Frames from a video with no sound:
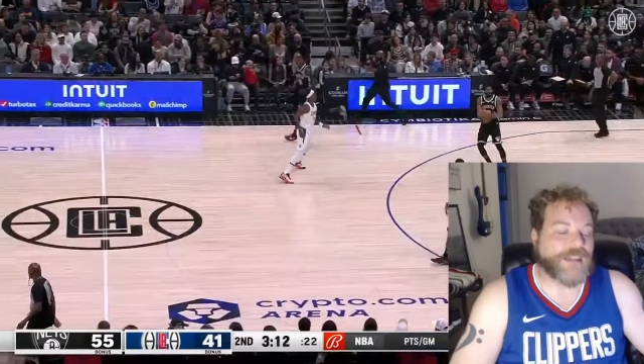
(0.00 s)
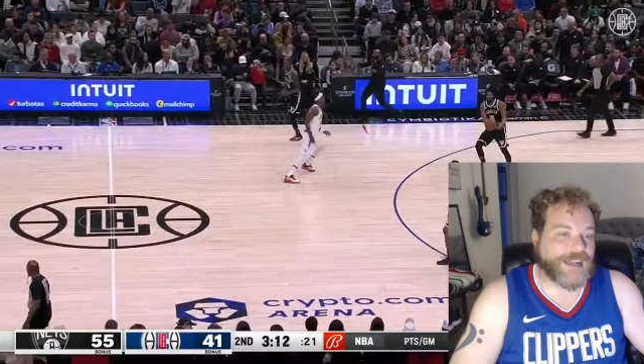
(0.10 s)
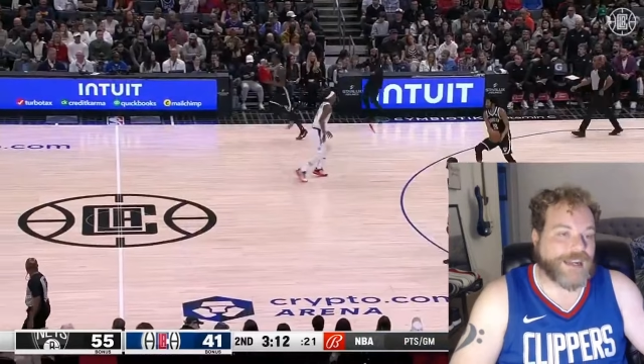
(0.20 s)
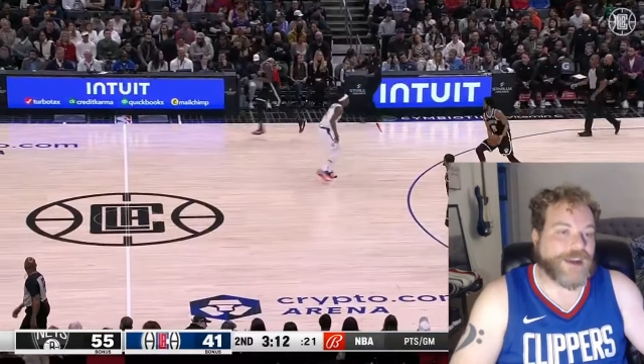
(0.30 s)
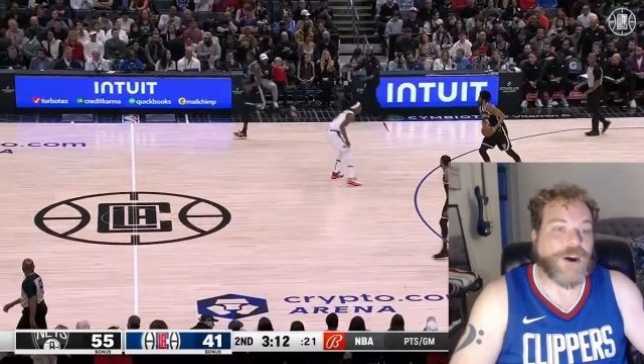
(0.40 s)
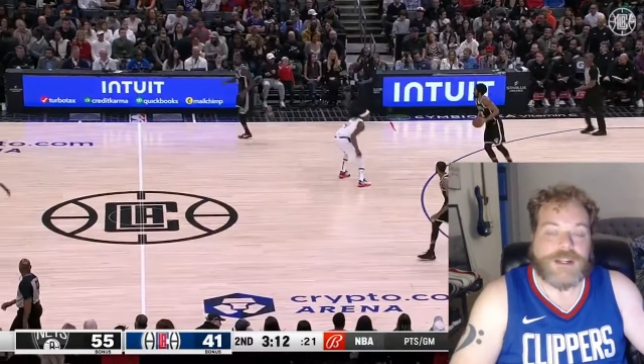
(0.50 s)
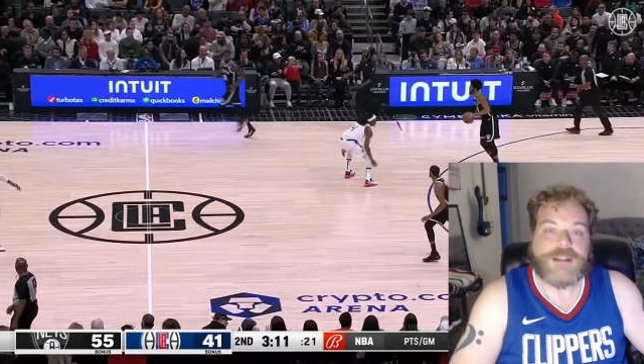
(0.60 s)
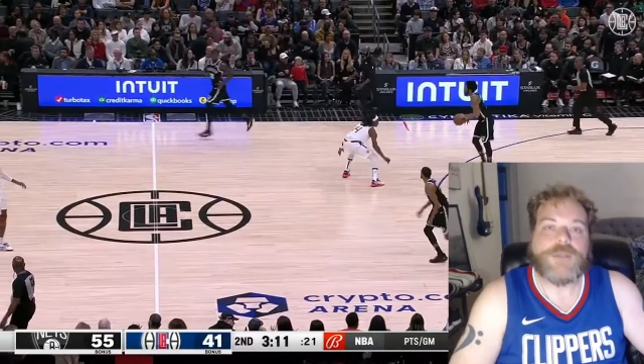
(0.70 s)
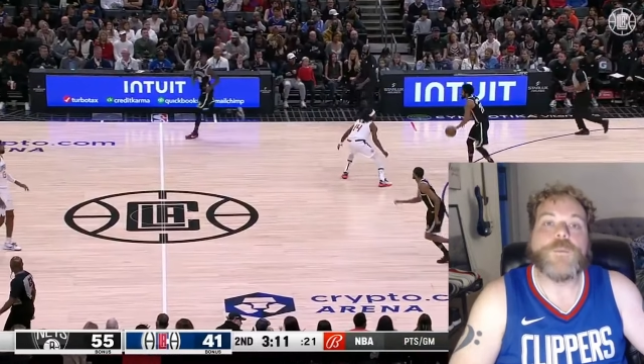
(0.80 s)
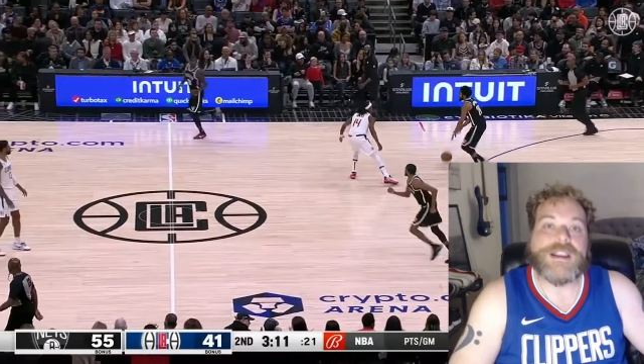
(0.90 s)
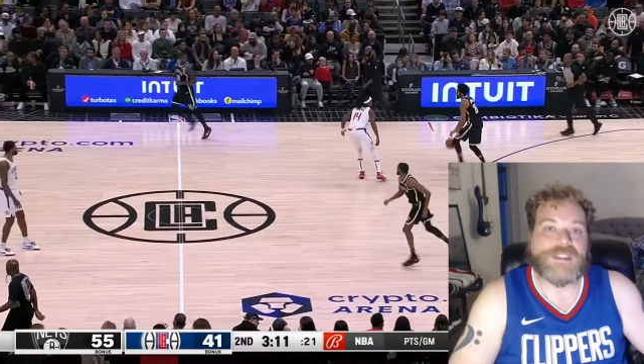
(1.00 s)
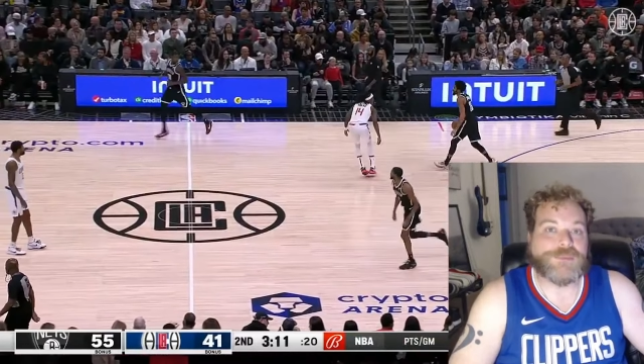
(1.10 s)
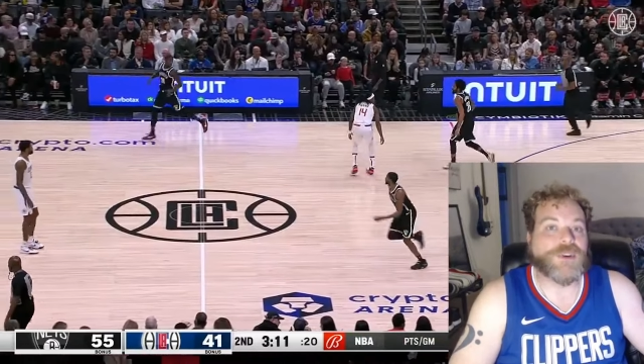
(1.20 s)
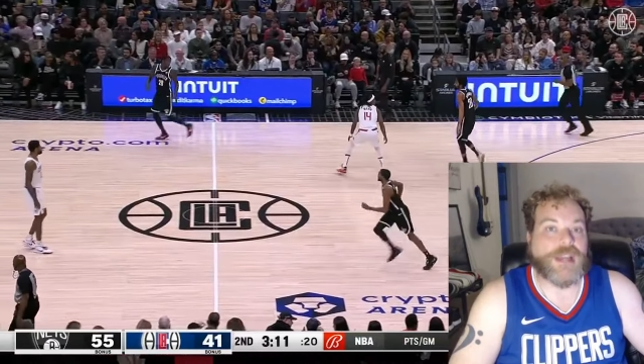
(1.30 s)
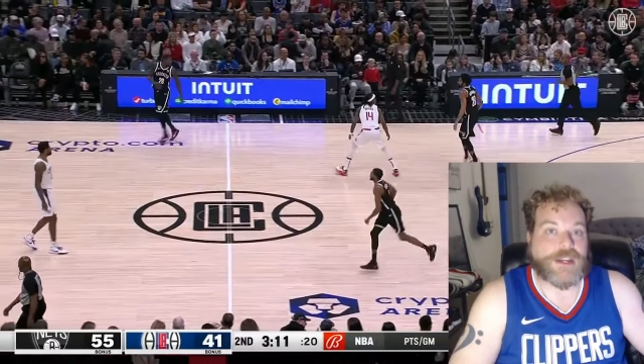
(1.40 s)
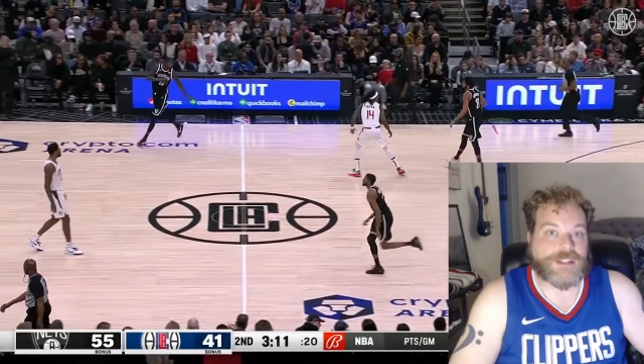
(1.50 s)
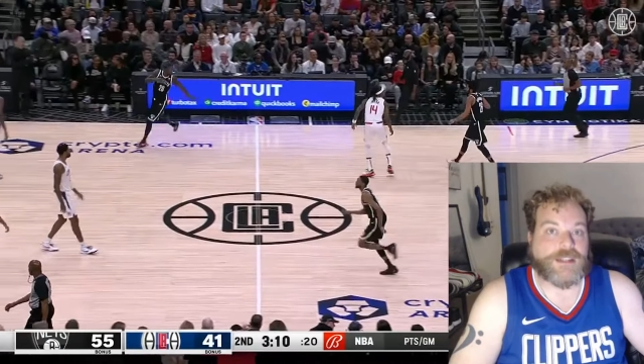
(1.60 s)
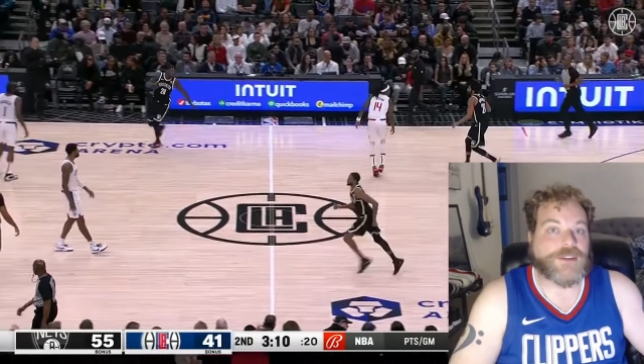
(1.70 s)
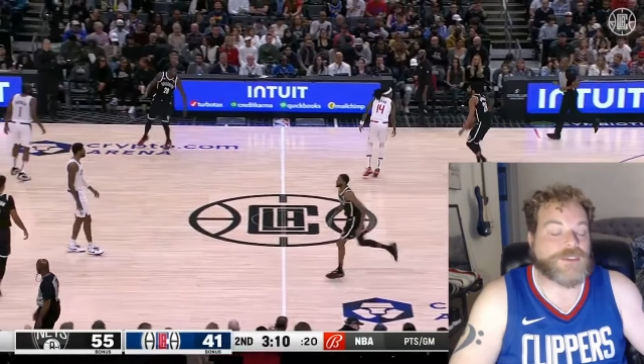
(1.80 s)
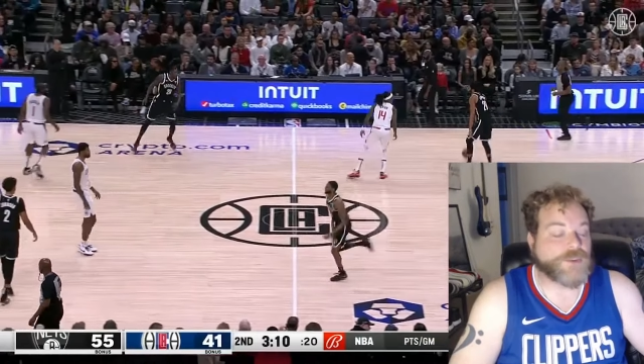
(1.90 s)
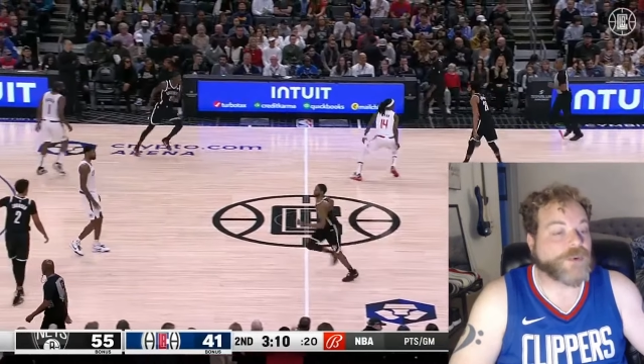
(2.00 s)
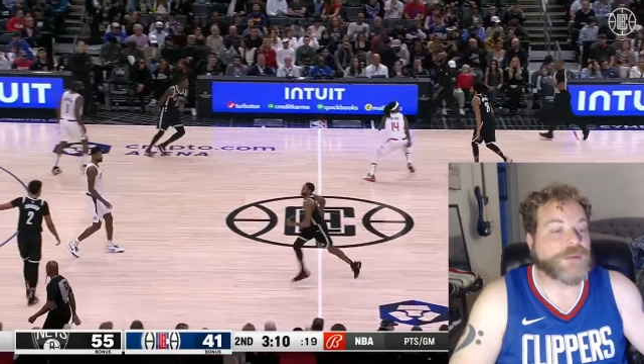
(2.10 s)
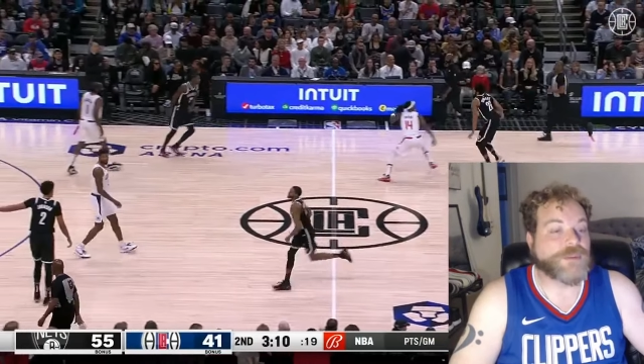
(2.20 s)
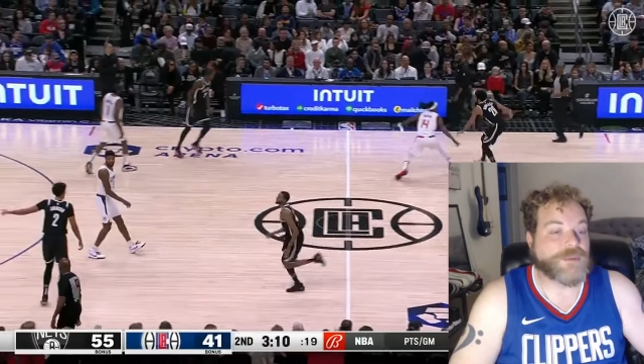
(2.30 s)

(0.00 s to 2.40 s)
Uh, Harden and Westbrook, actually, their scoring was